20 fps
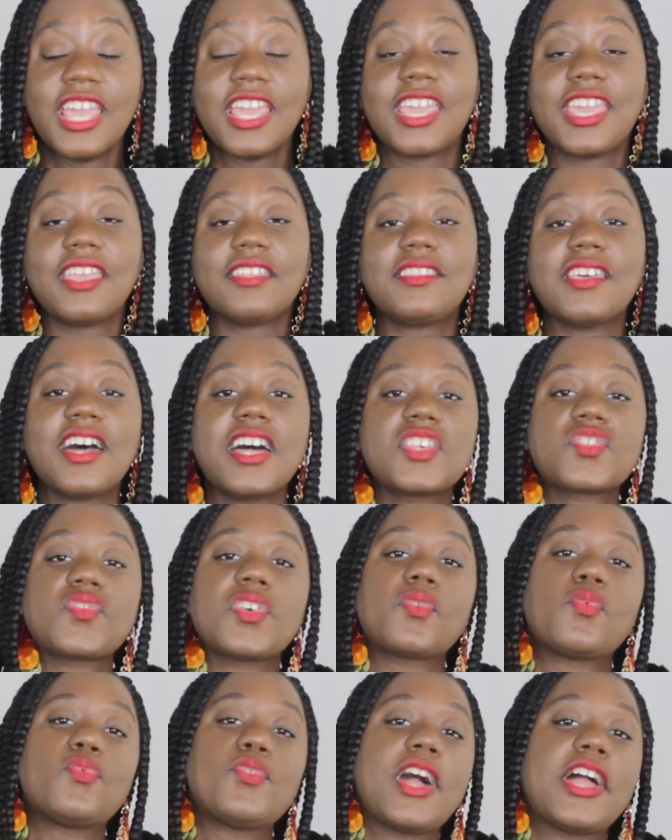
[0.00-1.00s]
It does
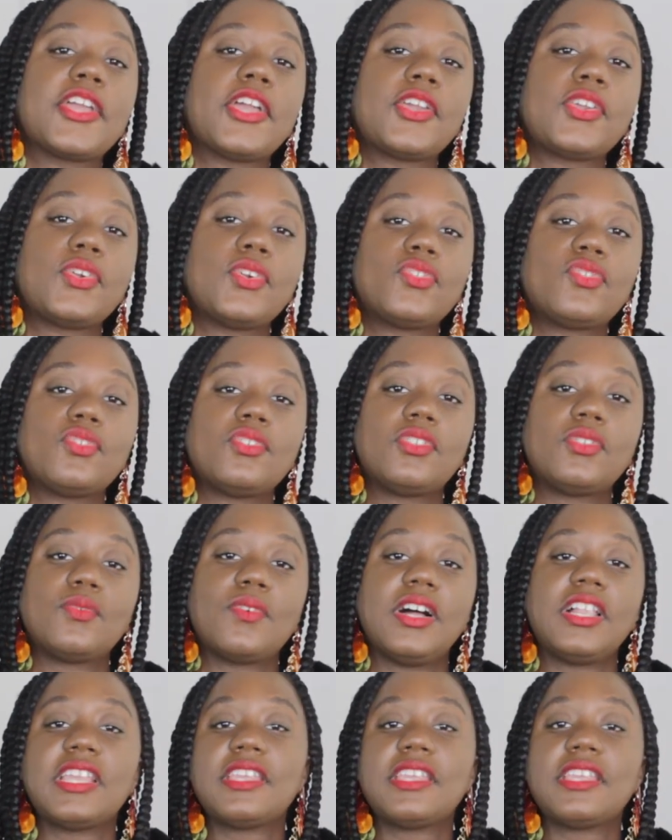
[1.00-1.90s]
require you to do a